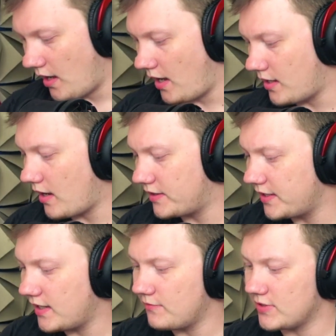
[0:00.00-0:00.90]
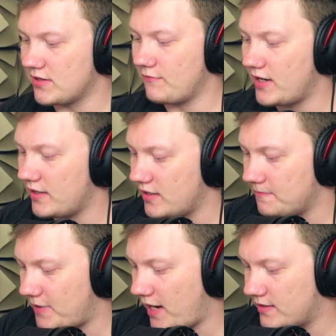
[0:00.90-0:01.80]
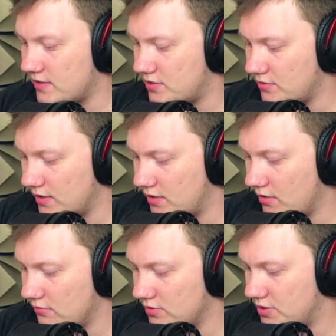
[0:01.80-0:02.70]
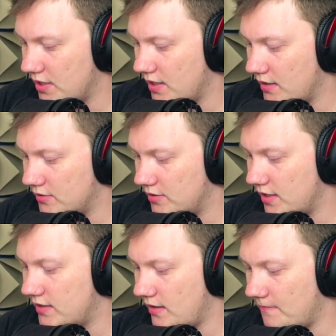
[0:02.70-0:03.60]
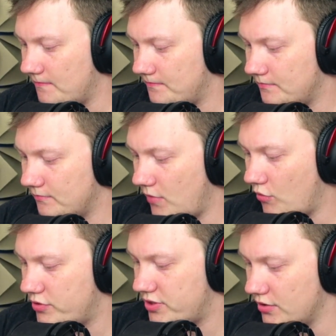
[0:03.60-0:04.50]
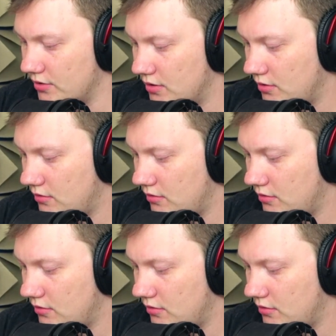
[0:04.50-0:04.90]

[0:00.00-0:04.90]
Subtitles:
I think it was a very good practice doing those to get the motion.